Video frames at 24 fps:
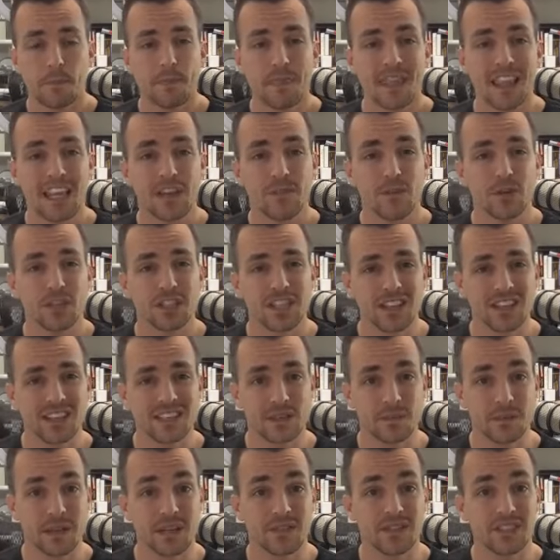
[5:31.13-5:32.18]
if you're selling
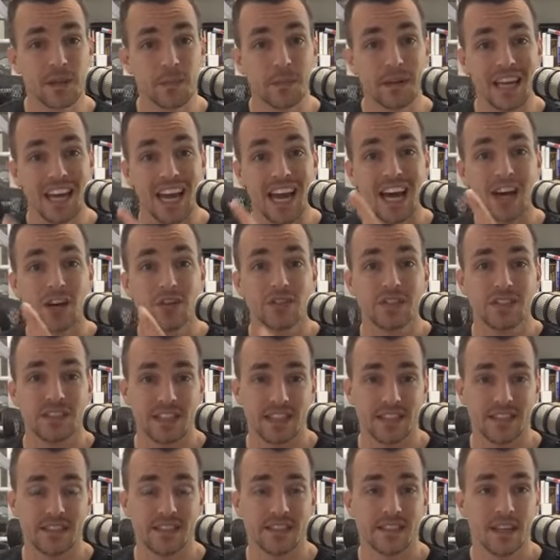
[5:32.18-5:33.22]
something of somebody
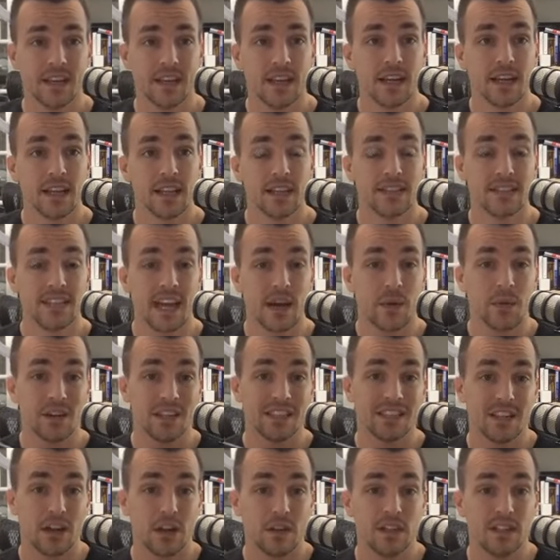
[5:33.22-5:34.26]
else's, let's say I want to
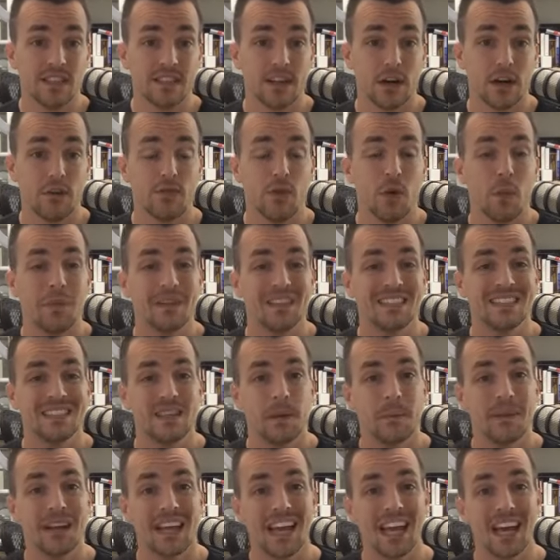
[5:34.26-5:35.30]
sell this cell phone, but
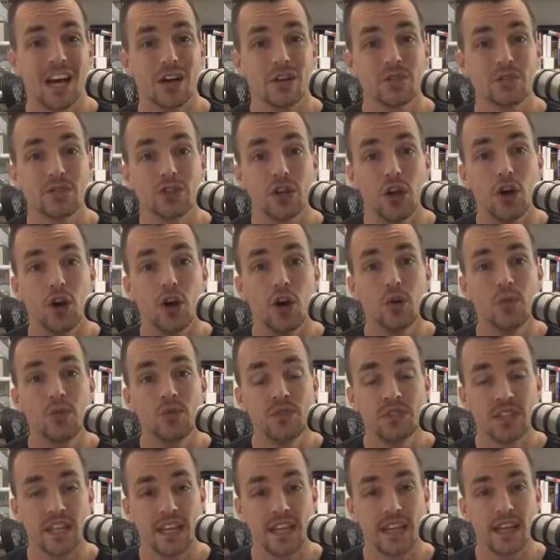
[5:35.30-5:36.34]
somebody else
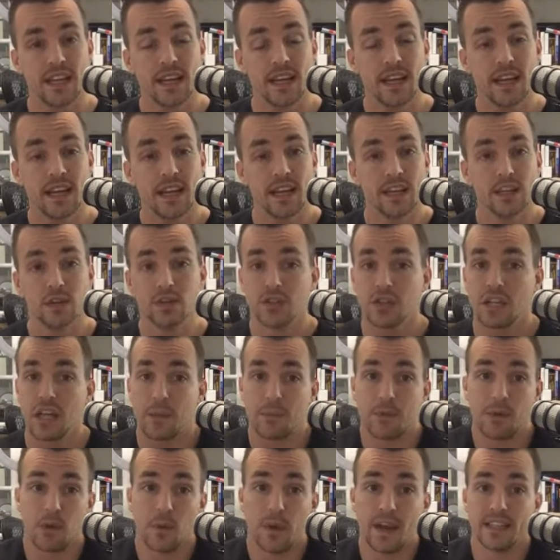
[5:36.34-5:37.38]
owns it, there's a
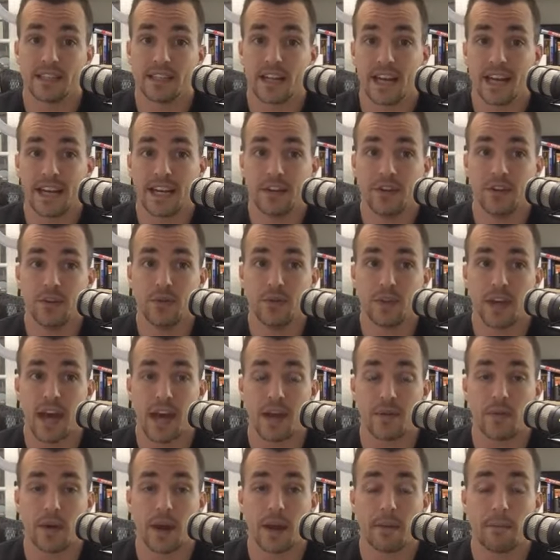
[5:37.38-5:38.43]
couple of ways that I can do that,
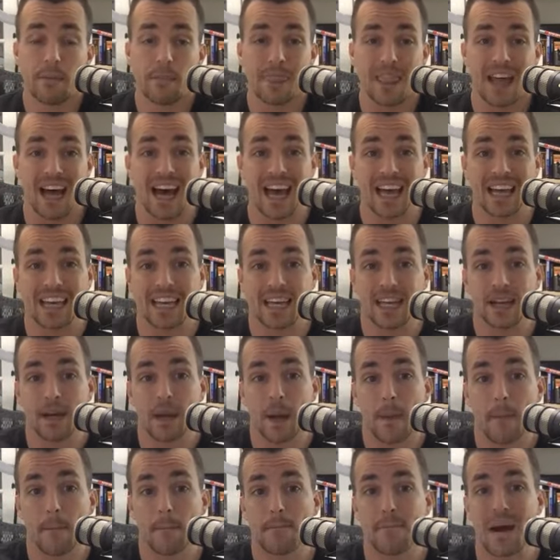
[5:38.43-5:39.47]
right? I can
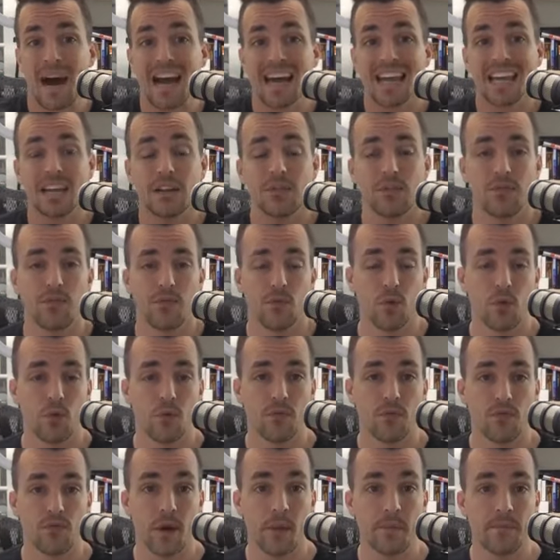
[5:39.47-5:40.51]
buy it
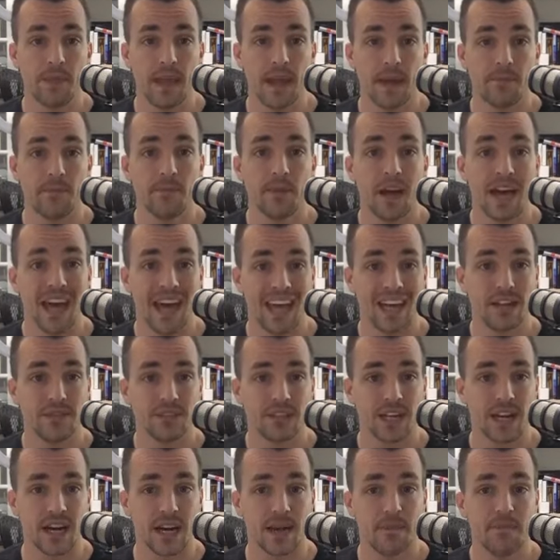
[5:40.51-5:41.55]
from them ahead of
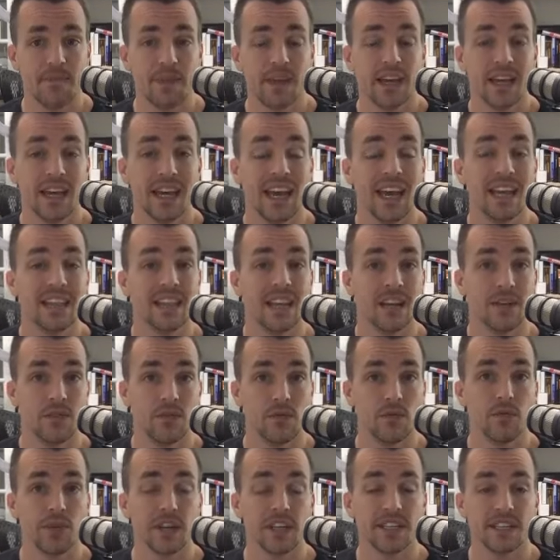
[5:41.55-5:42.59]
time and then
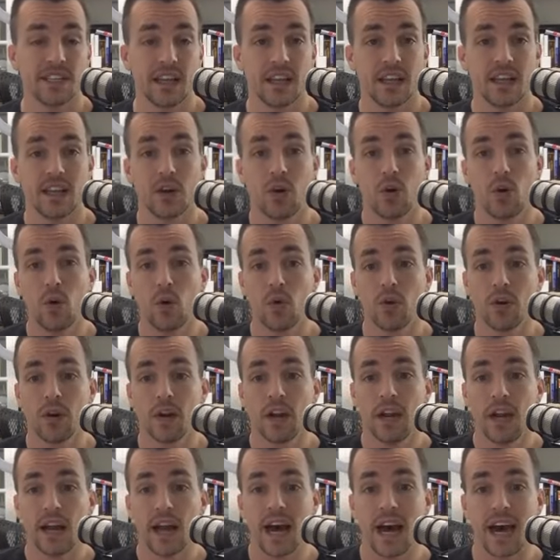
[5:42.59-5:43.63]
resell it, or
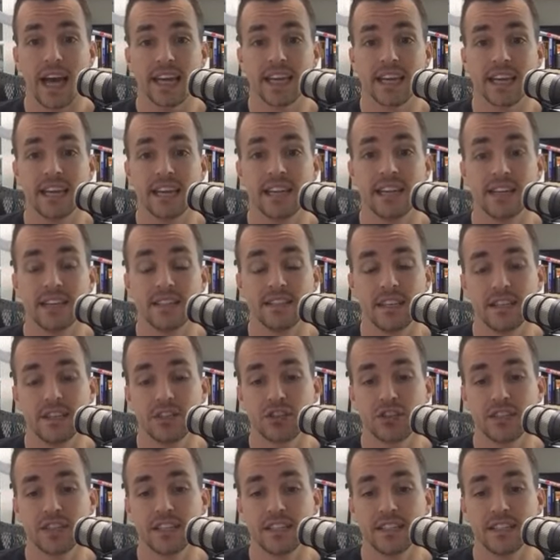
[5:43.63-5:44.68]
I can
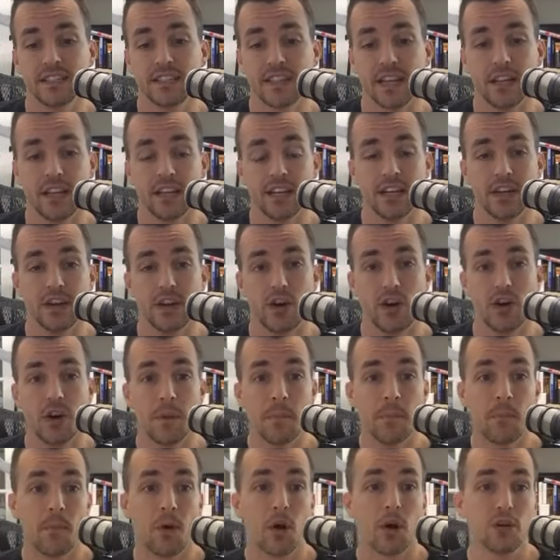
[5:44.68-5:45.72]
essentially sell it on
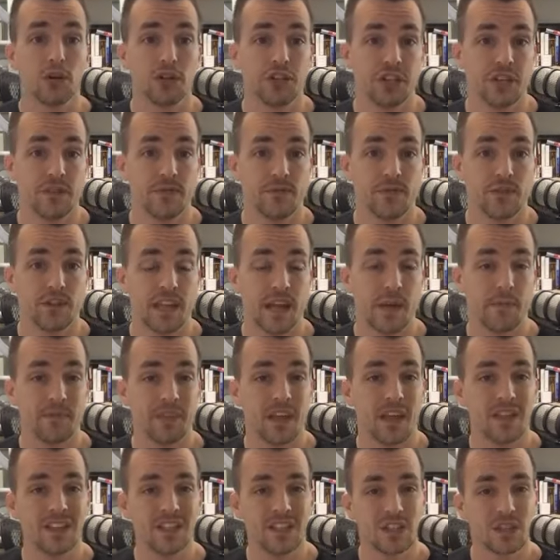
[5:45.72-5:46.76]
margin for them.
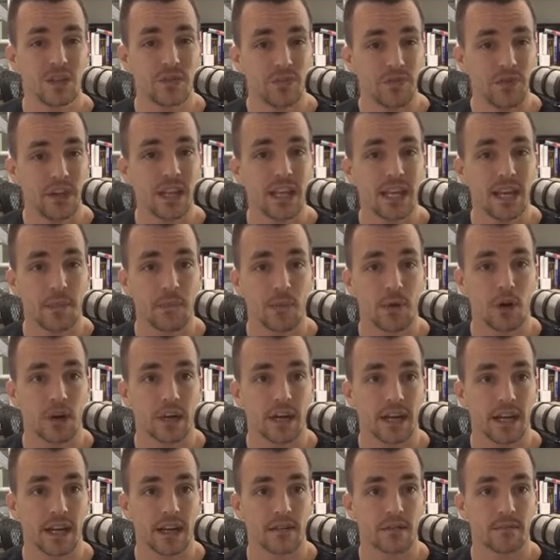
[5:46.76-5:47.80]
Now, this is affiliate
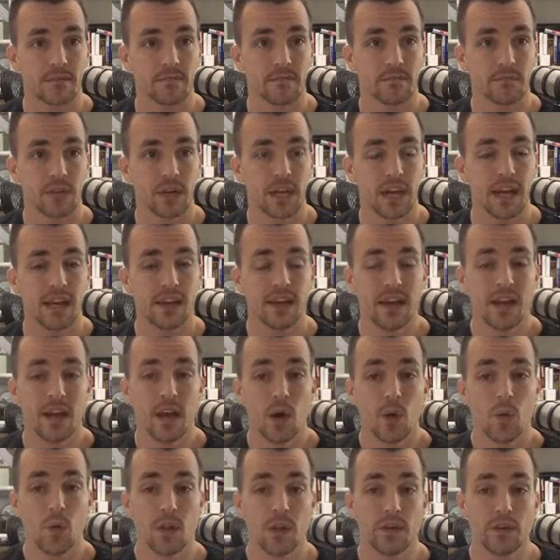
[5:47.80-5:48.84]
marketing, okay?
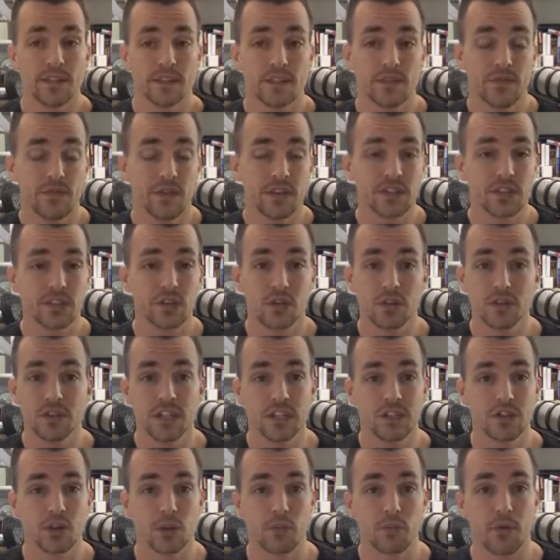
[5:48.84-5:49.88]
Whether it's a physical or
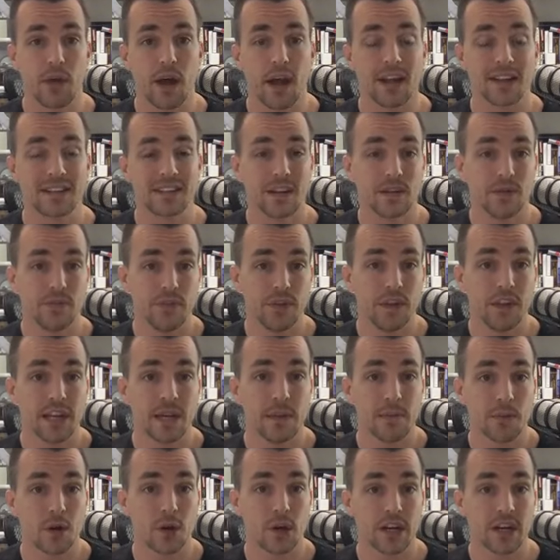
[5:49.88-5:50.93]
digital product, affiliate
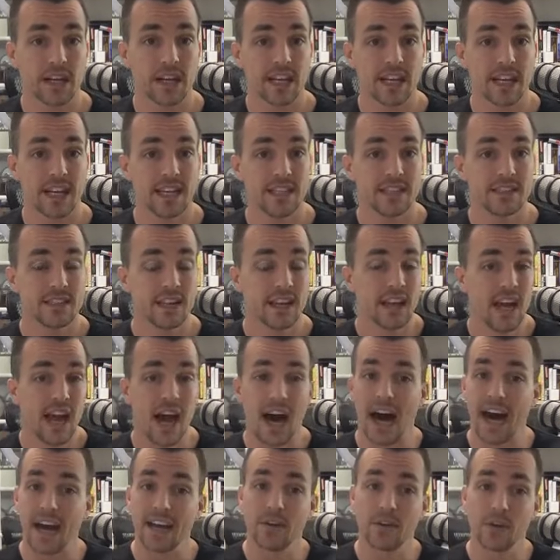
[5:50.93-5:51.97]
marketing is
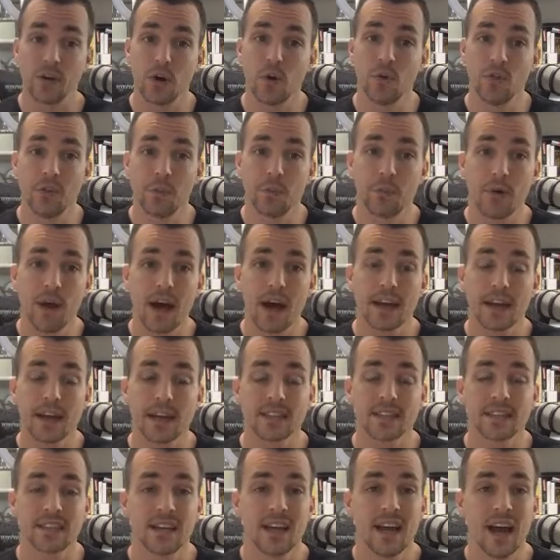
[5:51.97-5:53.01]
I don't own the
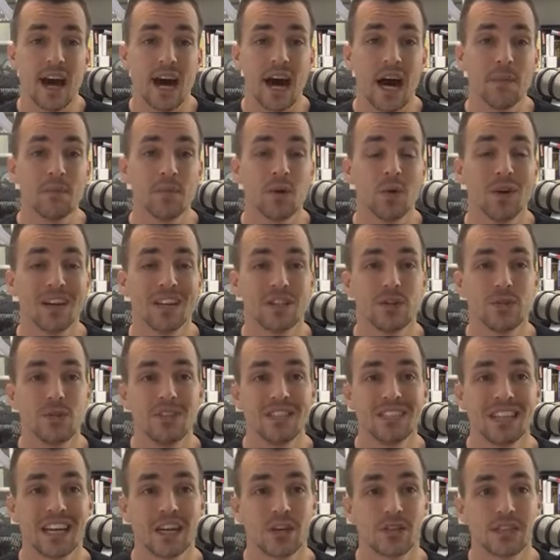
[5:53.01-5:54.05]
product. I'm going to
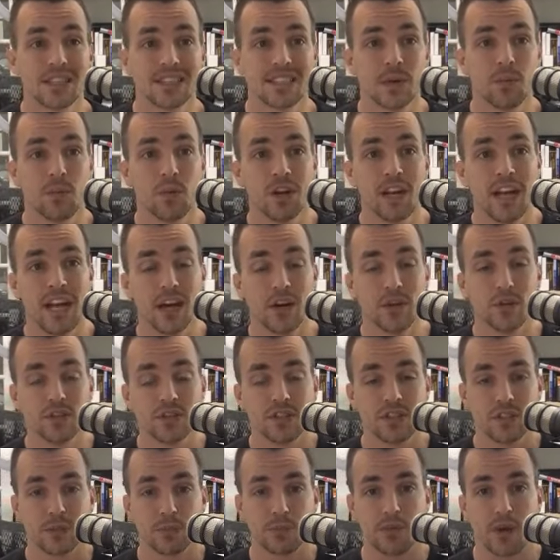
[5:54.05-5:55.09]
sell someone
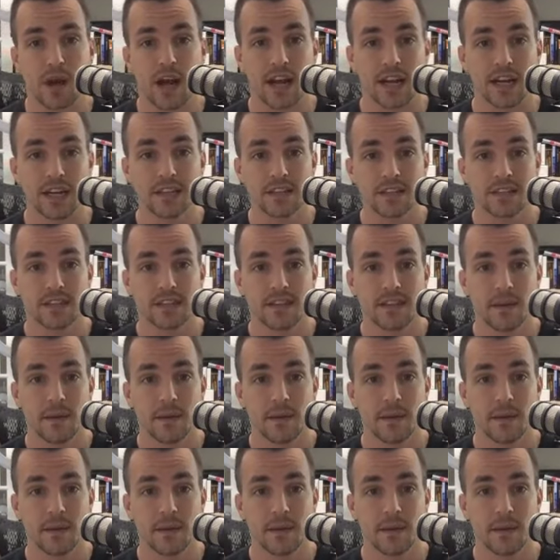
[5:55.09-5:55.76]
else's product,